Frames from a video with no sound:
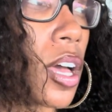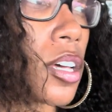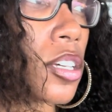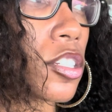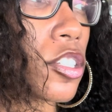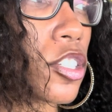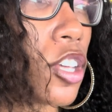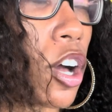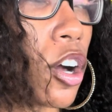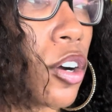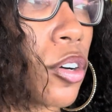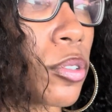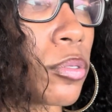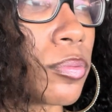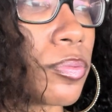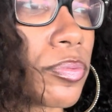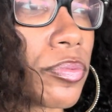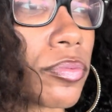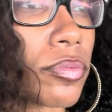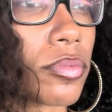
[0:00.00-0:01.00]

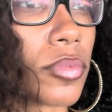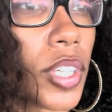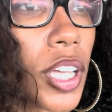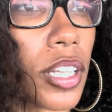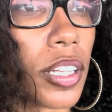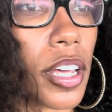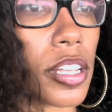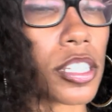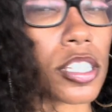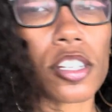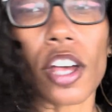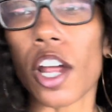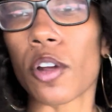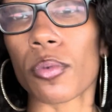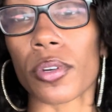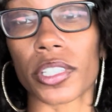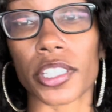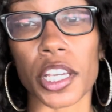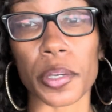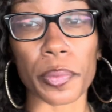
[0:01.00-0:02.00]
So let's start
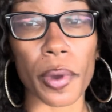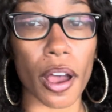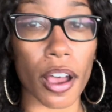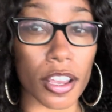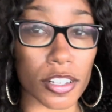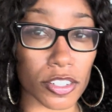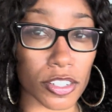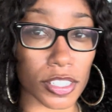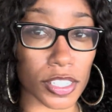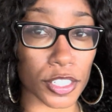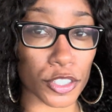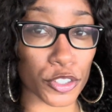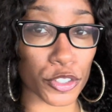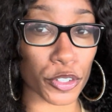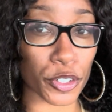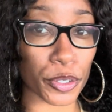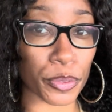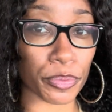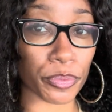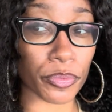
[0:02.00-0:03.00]
with the imposter
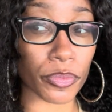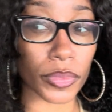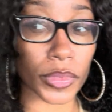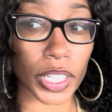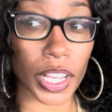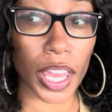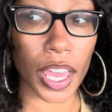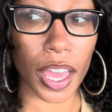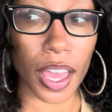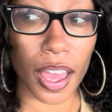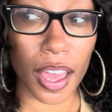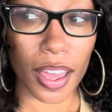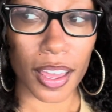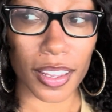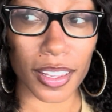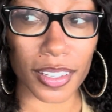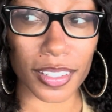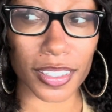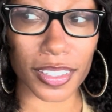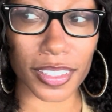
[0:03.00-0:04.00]
syndrome.
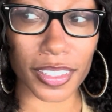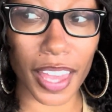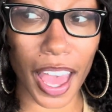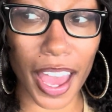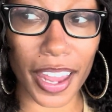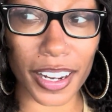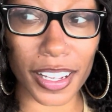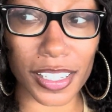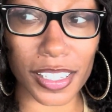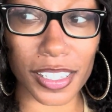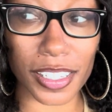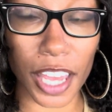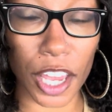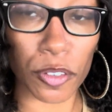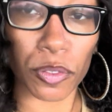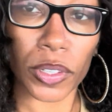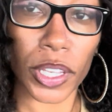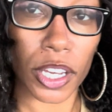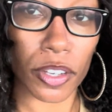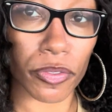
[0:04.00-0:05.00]
That is
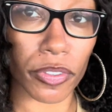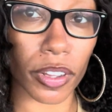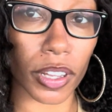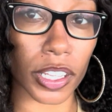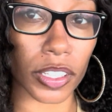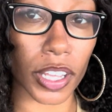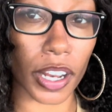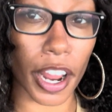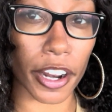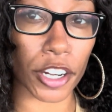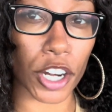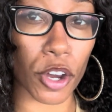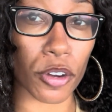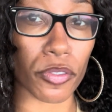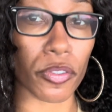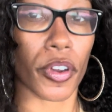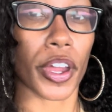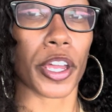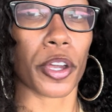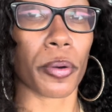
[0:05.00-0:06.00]
definitely a feeling that I know
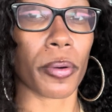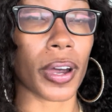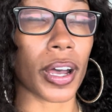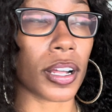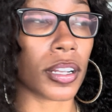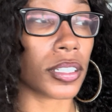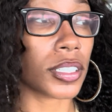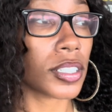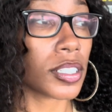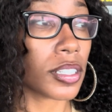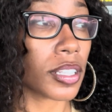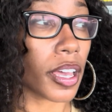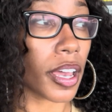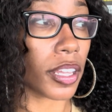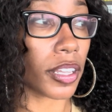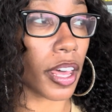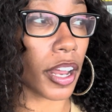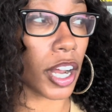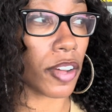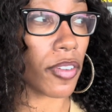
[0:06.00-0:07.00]
very well
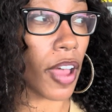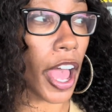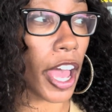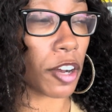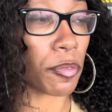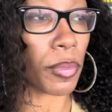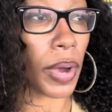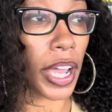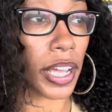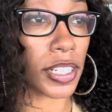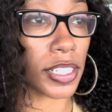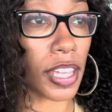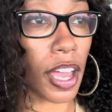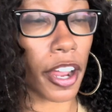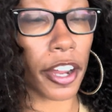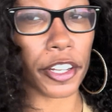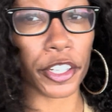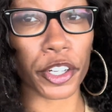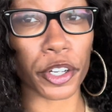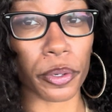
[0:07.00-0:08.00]
and that I've had my
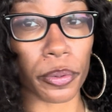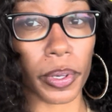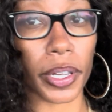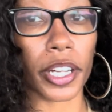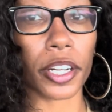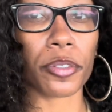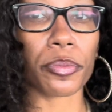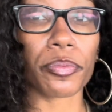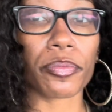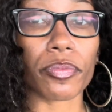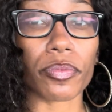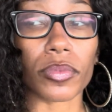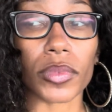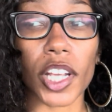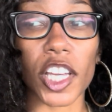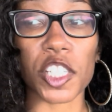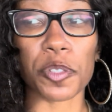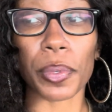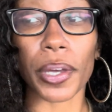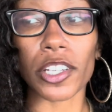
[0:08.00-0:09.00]
entire career,
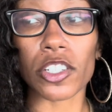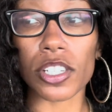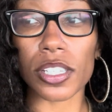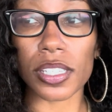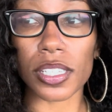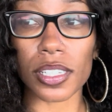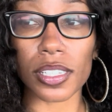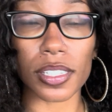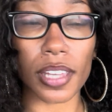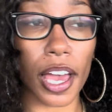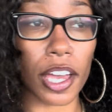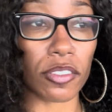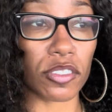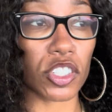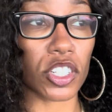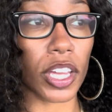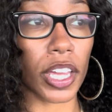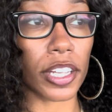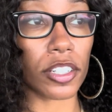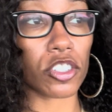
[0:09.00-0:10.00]
especially since I've
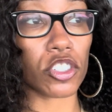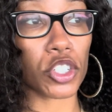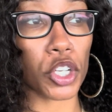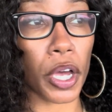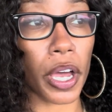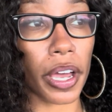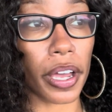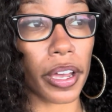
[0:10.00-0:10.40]
changed